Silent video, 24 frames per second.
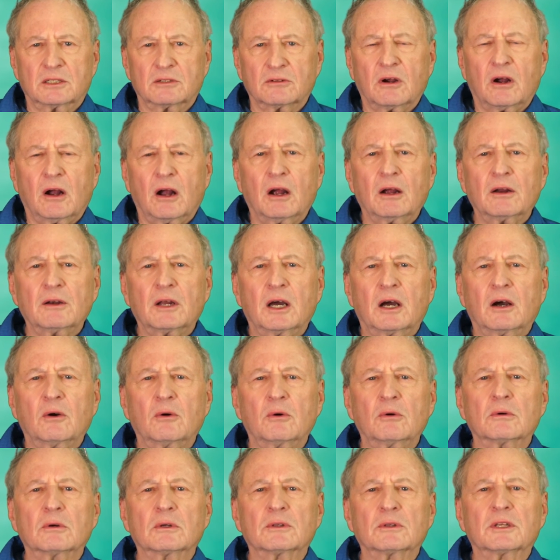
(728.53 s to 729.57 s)

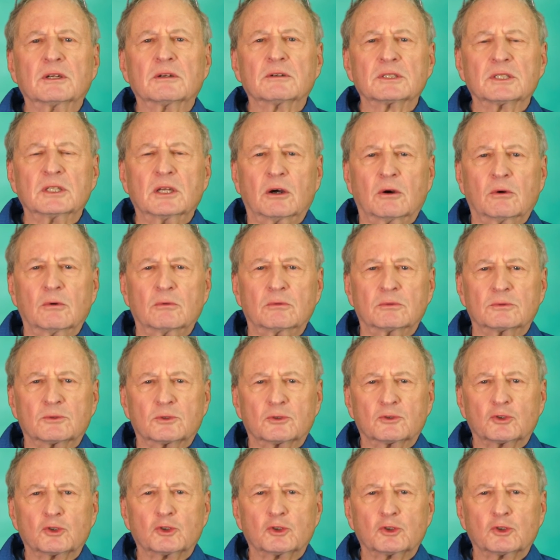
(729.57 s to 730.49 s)
There's no